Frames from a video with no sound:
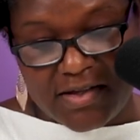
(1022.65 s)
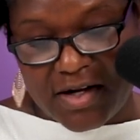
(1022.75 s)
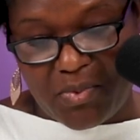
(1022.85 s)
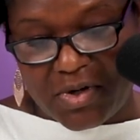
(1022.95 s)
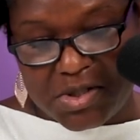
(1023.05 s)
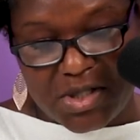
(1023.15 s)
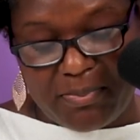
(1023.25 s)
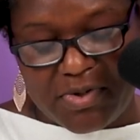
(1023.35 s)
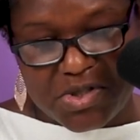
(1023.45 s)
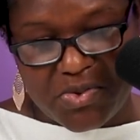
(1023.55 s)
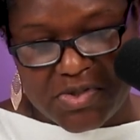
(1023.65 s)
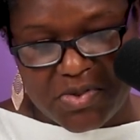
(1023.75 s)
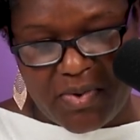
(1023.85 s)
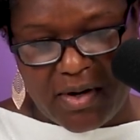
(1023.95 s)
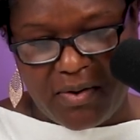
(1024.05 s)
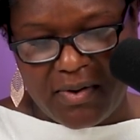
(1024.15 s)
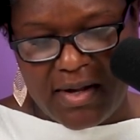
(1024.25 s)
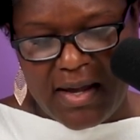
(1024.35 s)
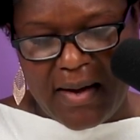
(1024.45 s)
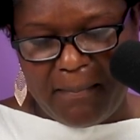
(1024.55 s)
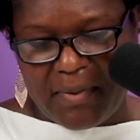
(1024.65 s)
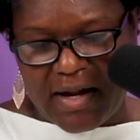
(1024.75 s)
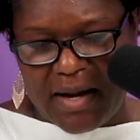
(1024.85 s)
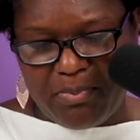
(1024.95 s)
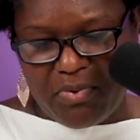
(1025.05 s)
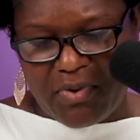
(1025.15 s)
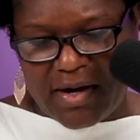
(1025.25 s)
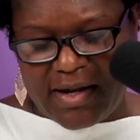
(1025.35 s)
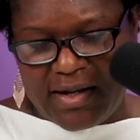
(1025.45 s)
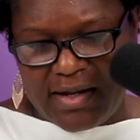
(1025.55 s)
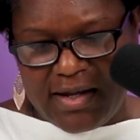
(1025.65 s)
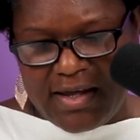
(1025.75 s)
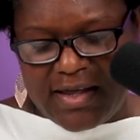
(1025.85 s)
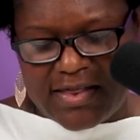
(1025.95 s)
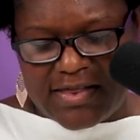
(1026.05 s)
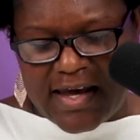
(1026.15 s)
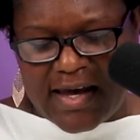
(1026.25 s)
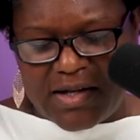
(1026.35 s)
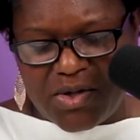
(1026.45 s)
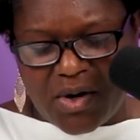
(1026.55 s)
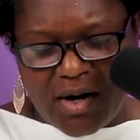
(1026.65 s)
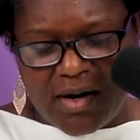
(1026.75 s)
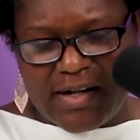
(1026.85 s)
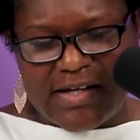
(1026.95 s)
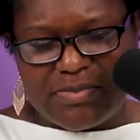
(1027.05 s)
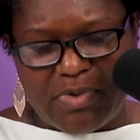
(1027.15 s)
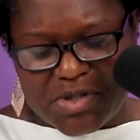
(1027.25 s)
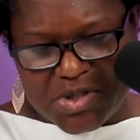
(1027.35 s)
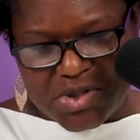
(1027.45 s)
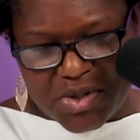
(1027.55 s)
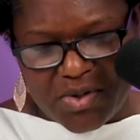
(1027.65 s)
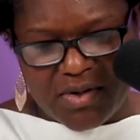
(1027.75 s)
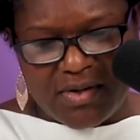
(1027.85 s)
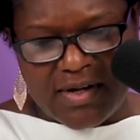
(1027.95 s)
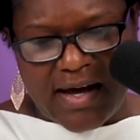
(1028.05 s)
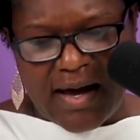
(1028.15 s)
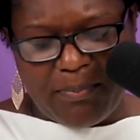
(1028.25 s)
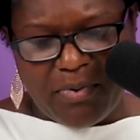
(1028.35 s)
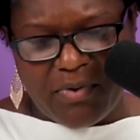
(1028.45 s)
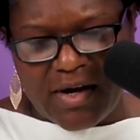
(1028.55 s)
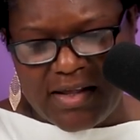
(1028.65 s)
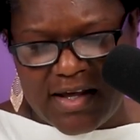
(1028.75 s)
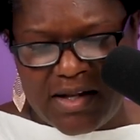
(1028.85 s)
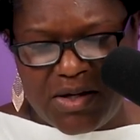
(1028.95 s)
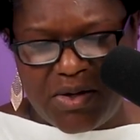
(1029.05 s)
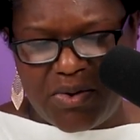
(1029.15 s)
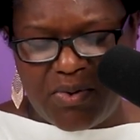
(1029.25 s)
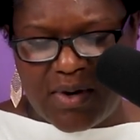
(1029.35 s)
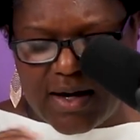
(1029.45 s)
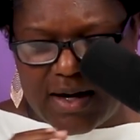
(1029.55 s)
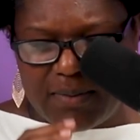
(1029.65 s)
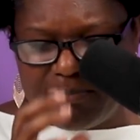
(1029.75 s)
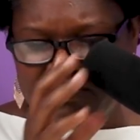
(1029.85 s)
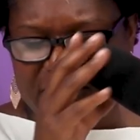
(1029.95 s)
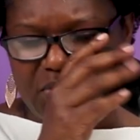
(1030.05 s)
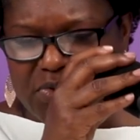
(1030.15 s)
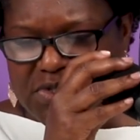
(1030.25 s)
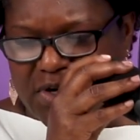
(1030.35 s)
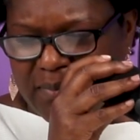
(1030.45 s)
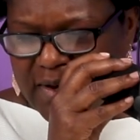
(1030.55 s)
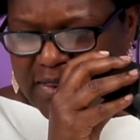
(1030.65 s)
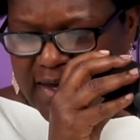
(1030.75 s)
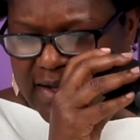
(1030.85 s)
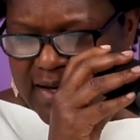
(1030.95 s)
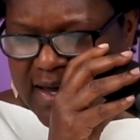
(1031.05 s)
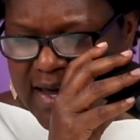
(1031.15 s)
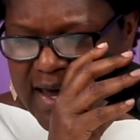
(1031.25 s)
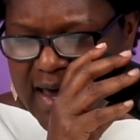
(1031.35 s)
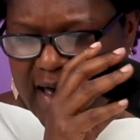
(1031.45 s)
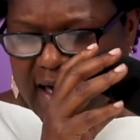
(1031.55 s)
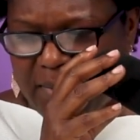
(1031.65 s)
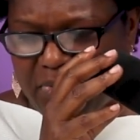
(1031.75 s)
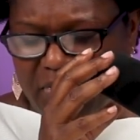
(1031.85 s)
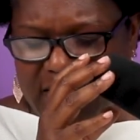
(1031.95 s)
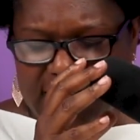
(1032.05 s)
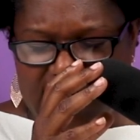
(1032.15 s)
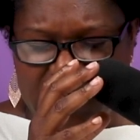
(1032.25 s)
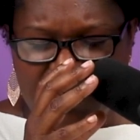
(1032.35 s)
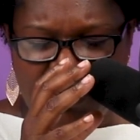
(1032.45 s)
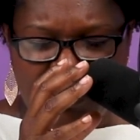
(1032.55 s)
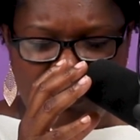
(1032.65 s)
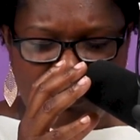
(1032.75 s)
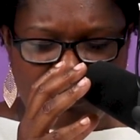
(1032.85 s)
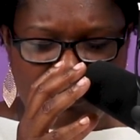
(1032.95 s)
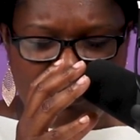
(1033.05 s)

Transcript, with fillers: that I want to jump into as well. But I pray that your heart has been stirred. I pray that you, um, oh, sorry about that. I pray that you